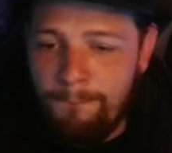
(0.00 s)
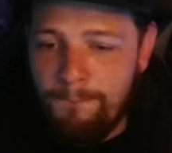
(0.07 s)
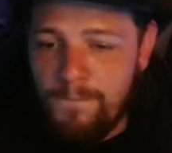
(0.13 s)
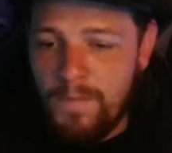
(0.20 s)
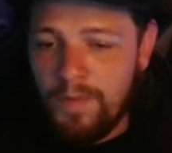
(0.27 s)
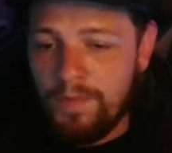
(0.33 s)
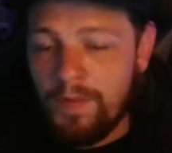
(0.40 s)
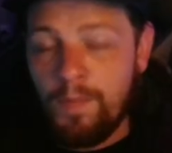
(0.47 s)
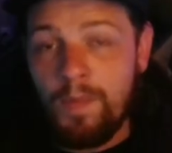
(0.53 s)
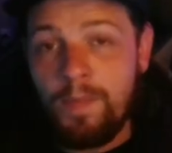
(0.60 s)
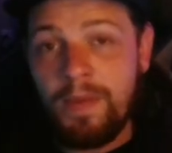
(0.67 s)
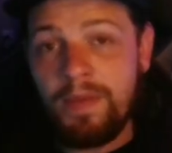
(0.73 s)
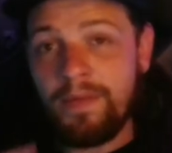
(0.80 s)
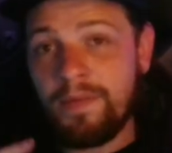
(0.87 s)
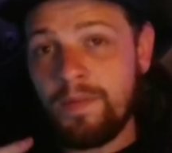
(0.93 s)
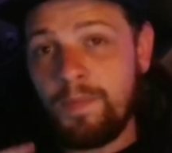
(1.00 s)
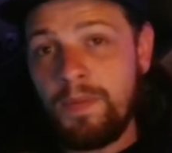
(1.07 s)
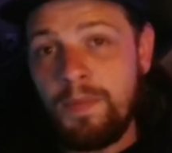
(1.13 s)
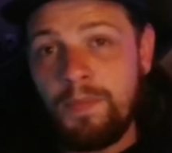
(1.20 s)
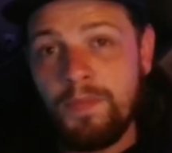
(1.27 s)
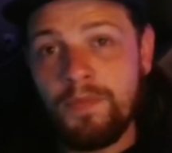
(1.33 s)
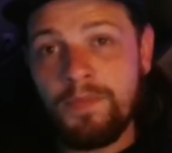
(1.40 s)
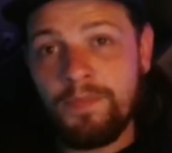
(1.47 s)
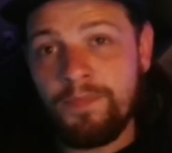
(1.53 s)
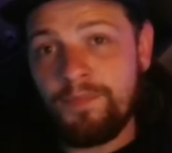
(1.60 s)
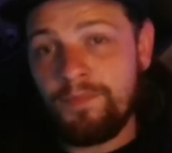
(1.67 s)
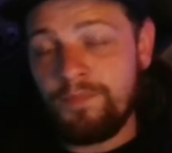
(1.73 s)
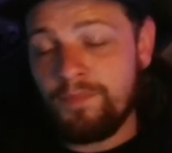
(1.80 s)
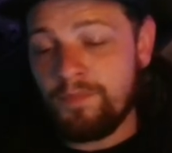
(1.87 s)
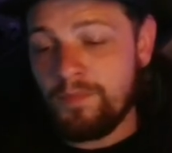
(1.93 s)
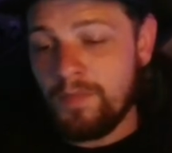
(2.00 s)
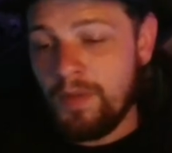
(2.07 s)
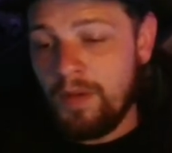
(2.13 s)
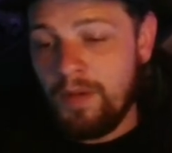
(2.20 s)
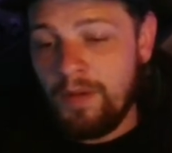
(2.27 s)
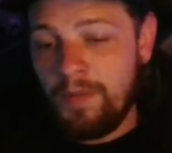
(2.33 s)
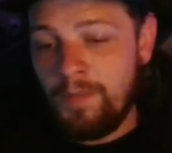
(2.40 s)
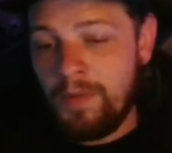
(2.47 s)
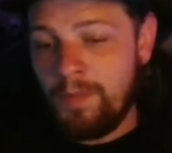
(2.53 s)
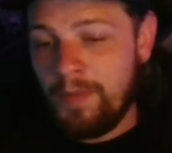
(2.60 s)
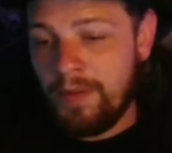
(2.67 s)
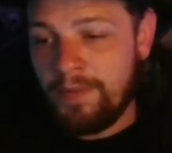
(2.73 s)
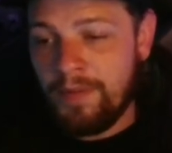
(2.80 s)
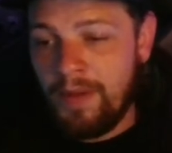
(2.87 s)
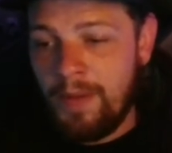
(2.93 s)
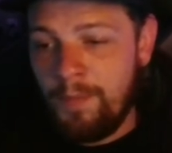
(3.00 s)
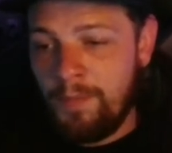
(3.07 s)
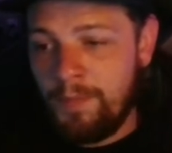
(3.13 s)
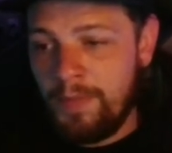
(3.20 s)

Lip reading: some amazing people in my time